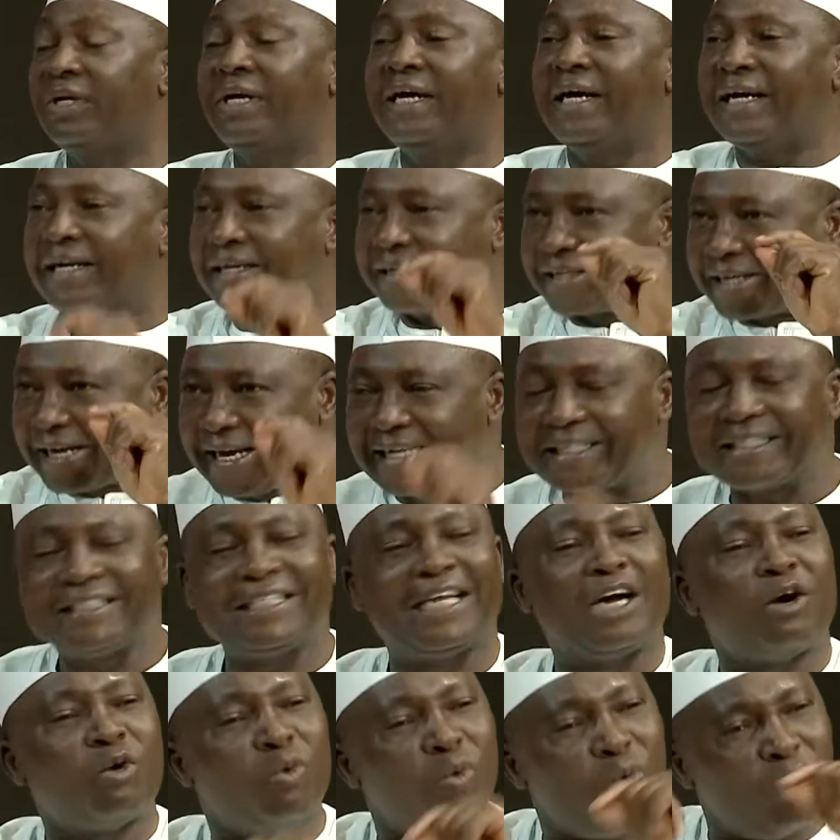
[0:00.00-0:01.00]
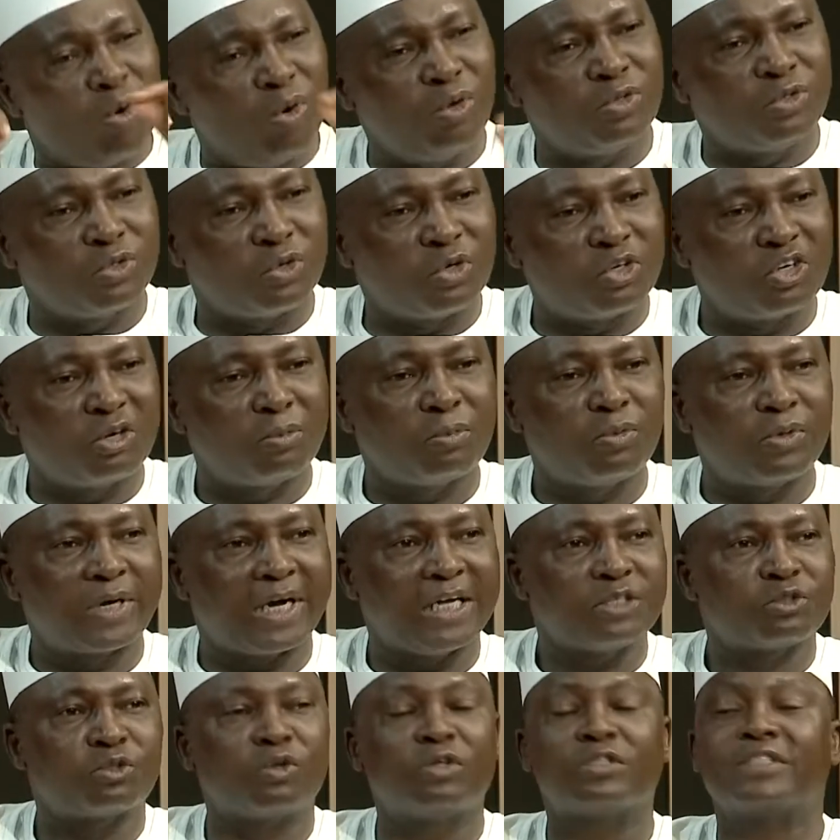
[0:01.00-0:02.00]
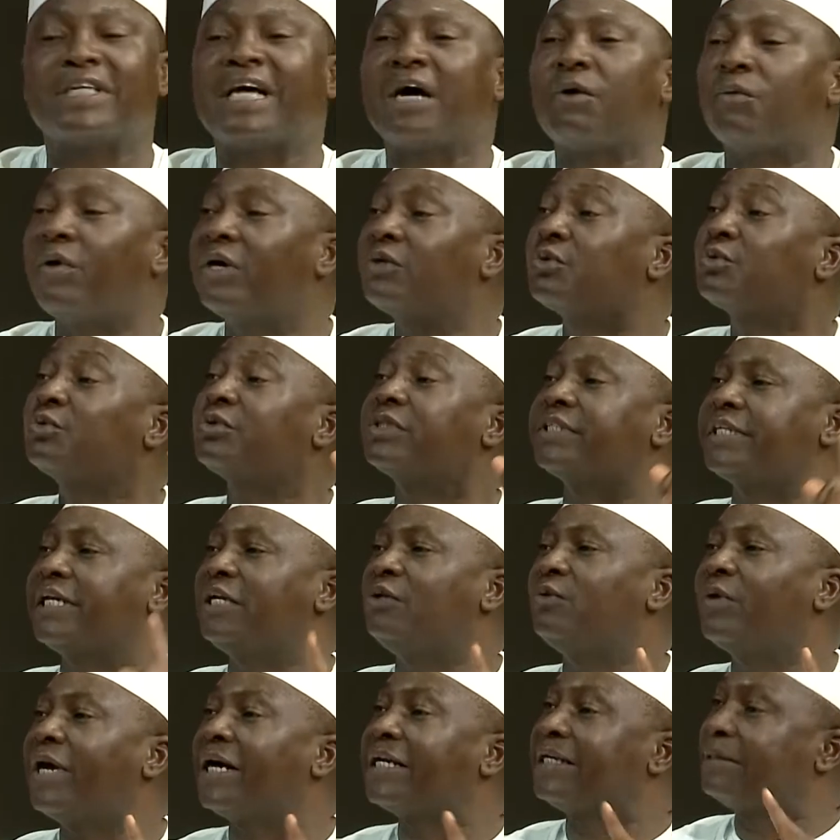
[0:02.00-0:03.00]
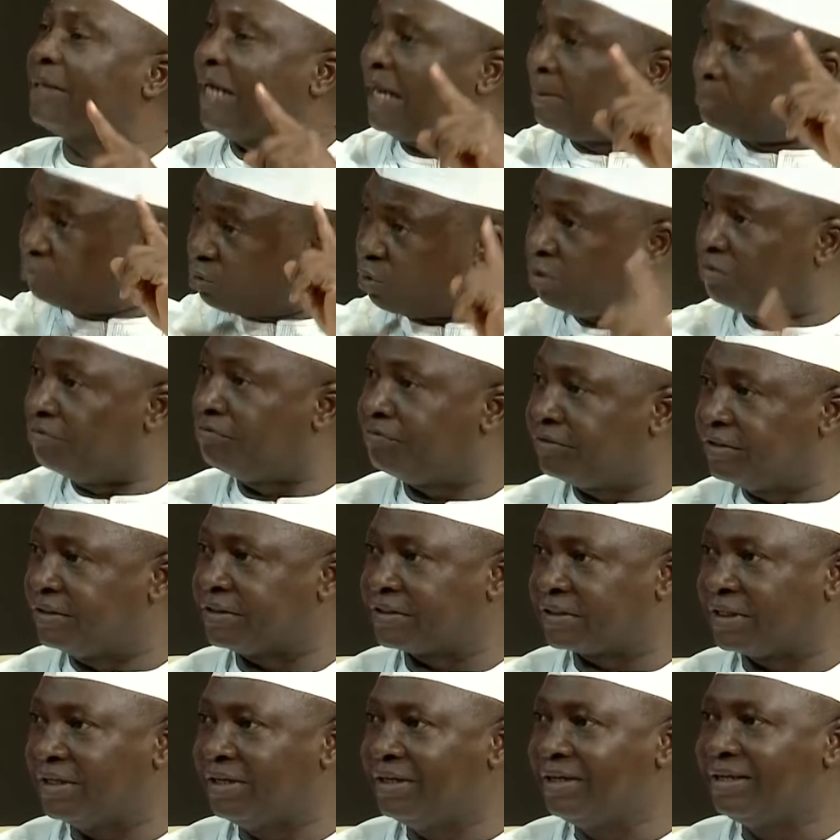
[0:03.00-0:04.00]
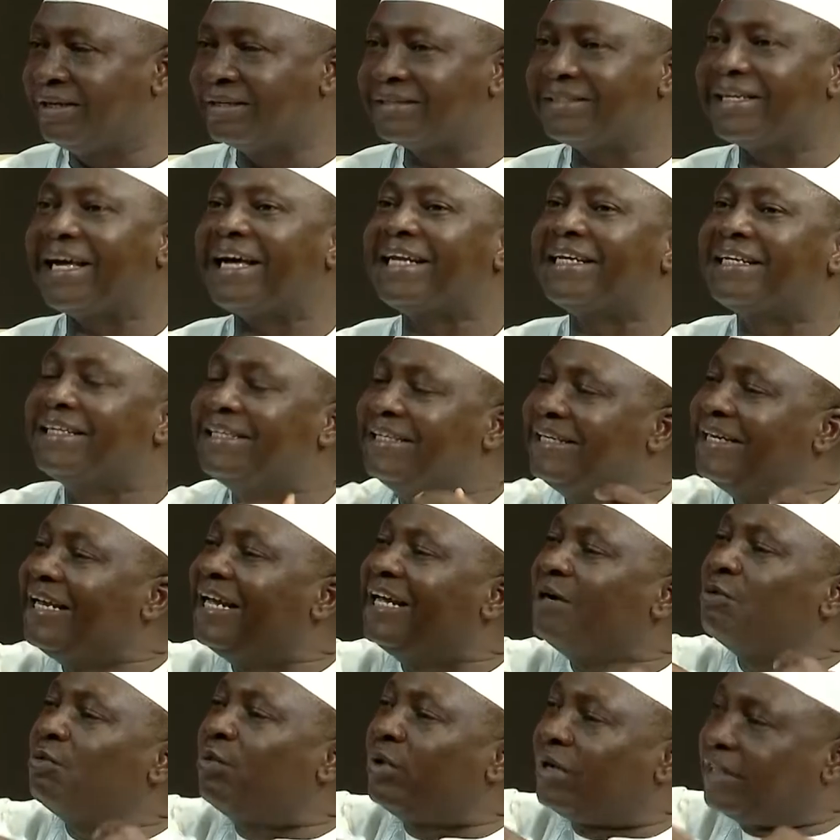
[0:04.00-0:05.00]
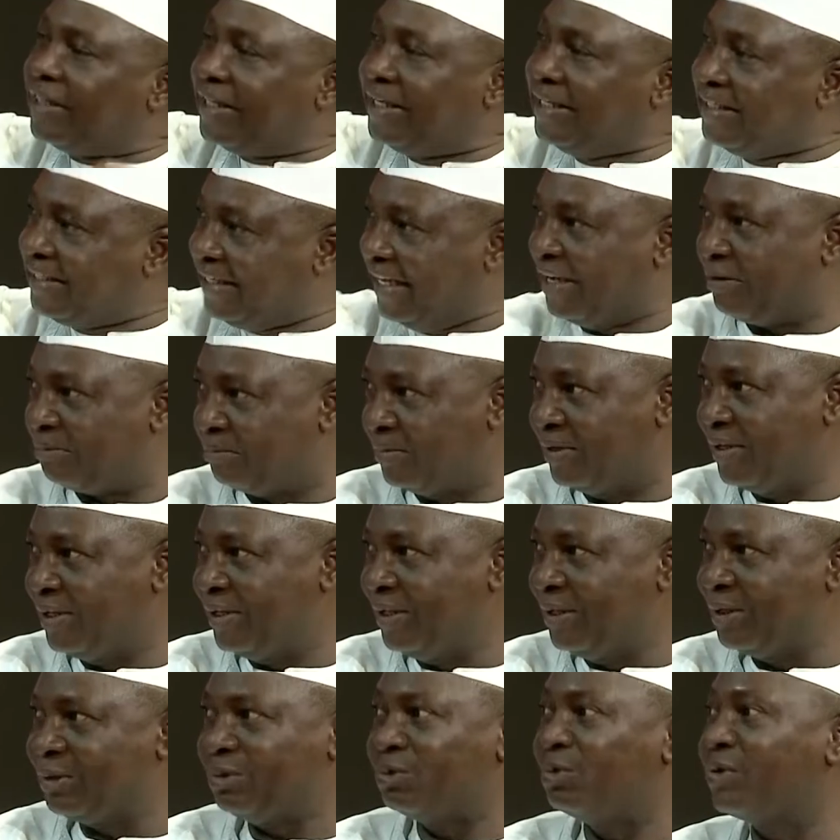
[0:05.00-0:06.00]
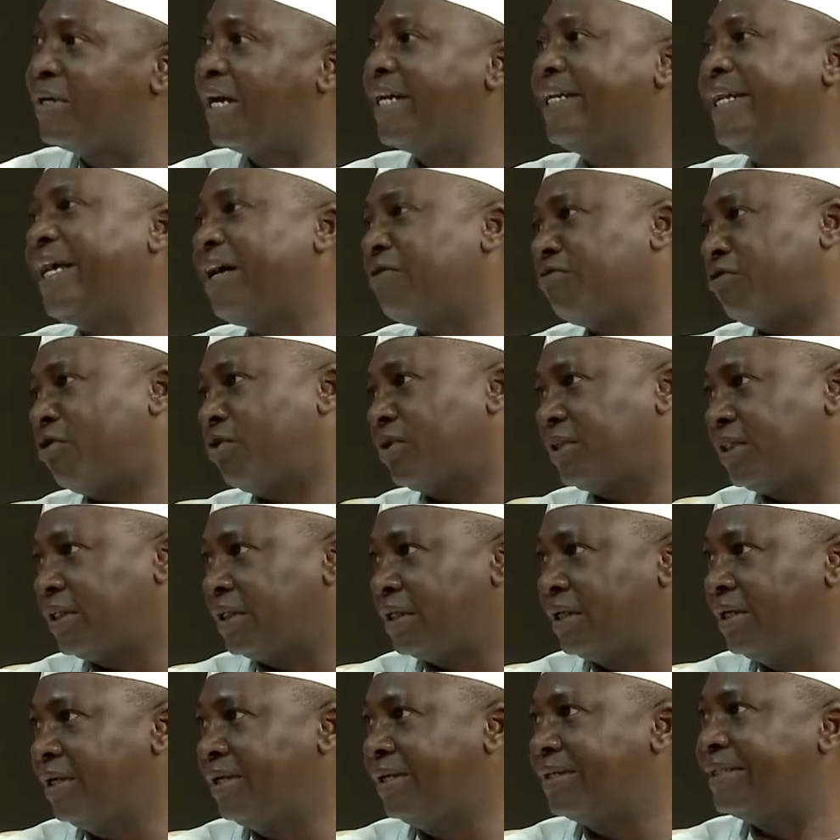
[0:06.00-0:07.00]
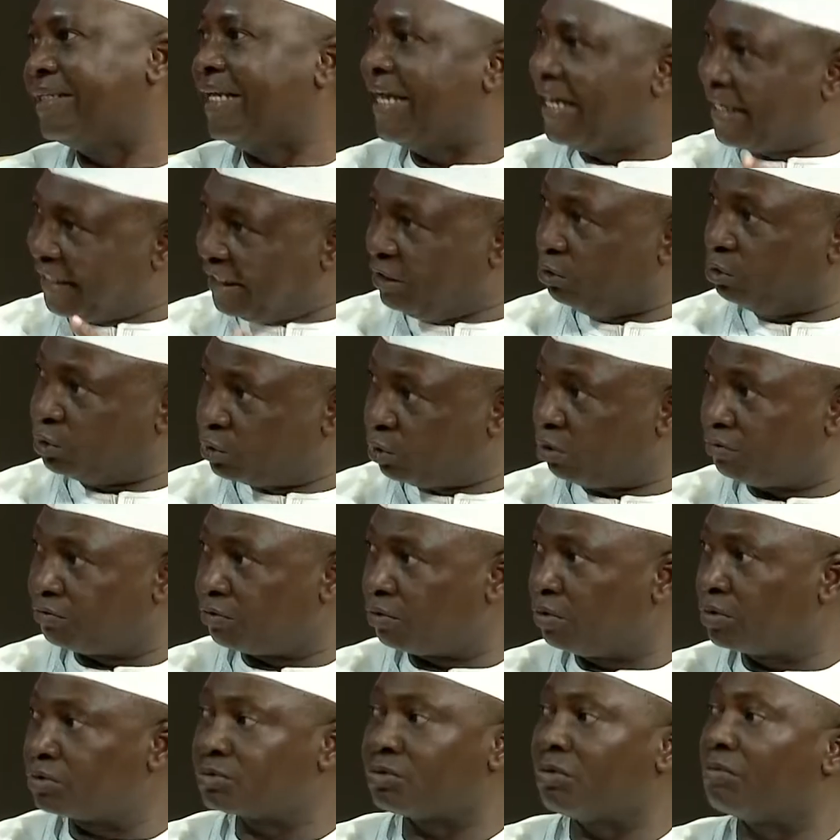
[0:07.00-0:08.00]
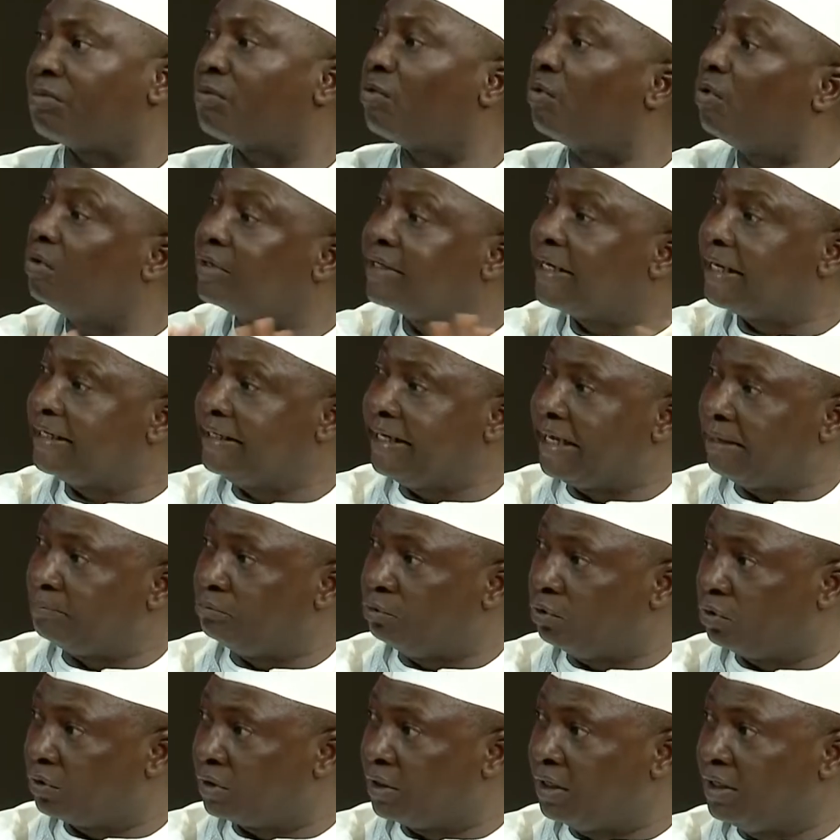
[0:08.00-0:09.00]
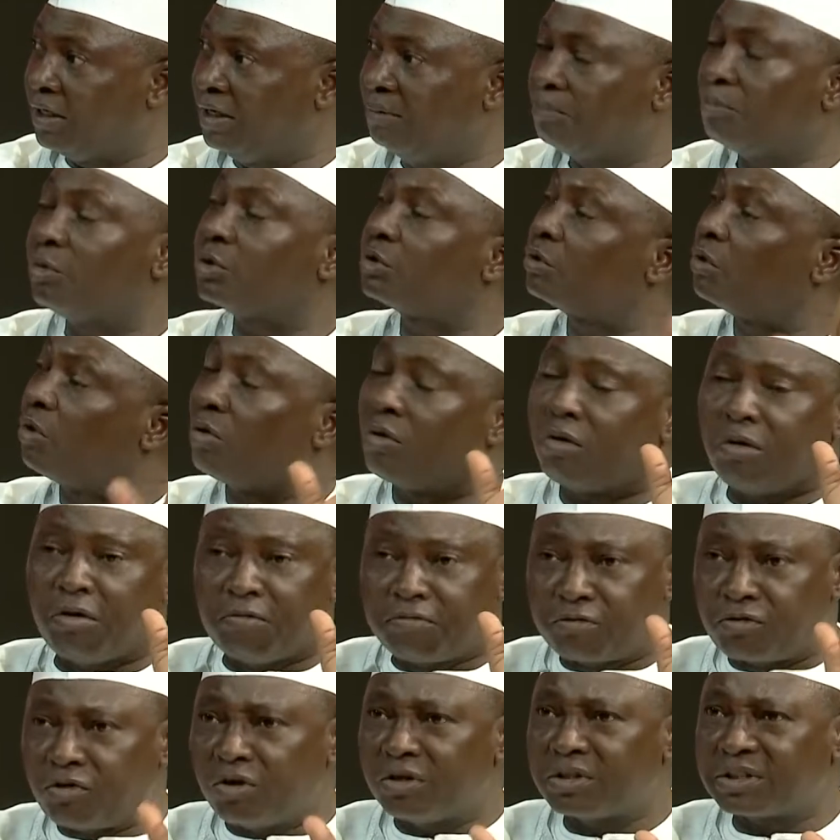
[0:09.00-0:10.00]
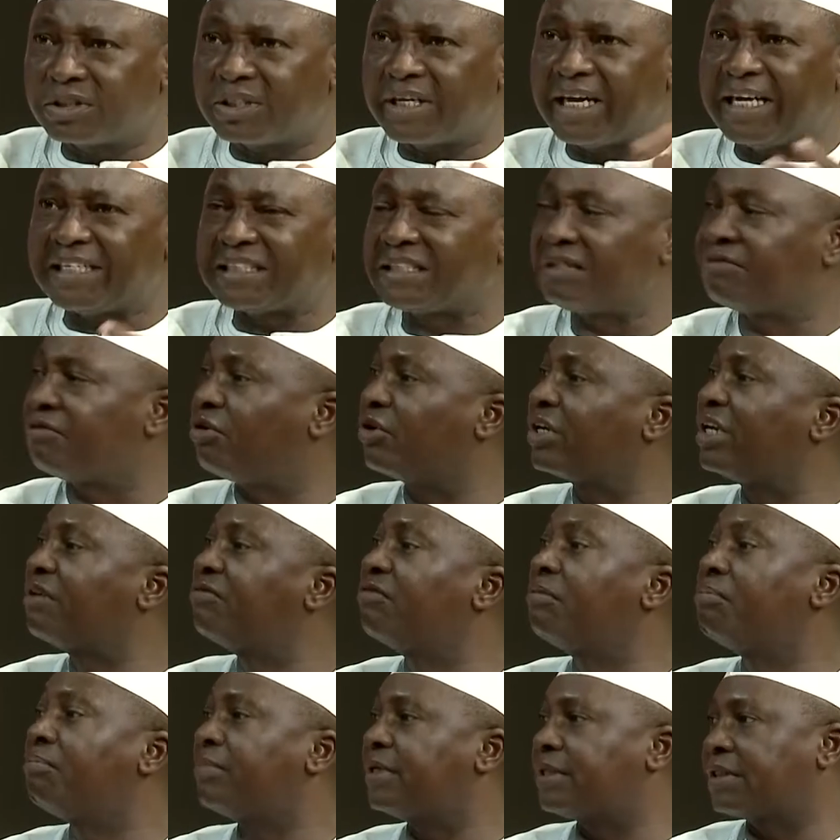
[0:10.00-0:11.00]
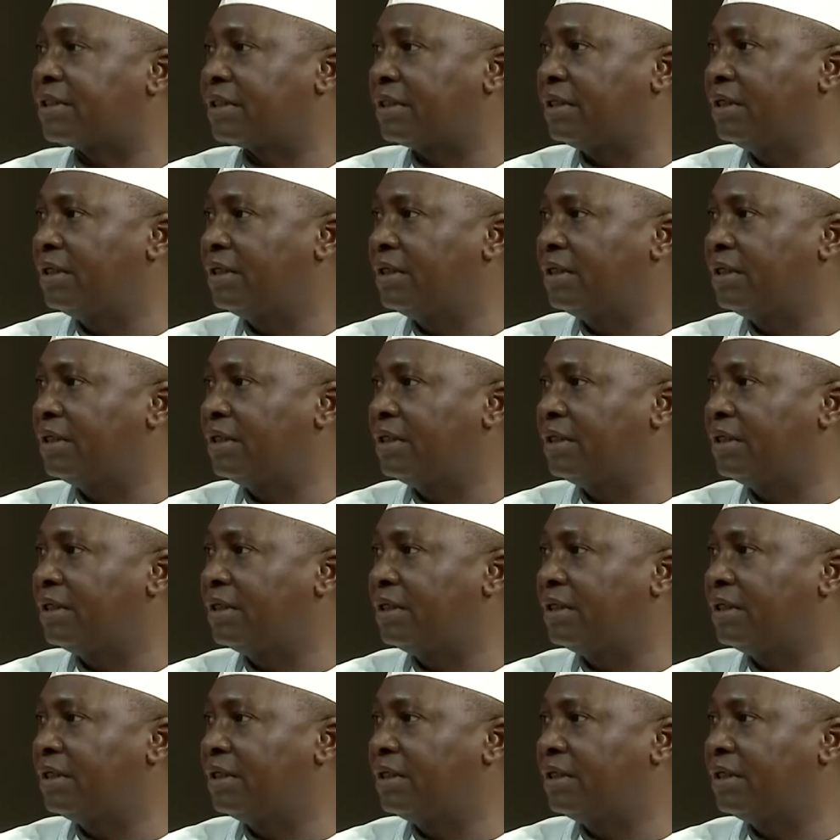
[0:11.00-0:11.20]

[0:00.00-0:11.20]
Right now, all the honorable councillors, I want to tell you, and I'm convinced that they within them know that they are faulty. They are guilty of all that they have done. But of course, as a forgiving person,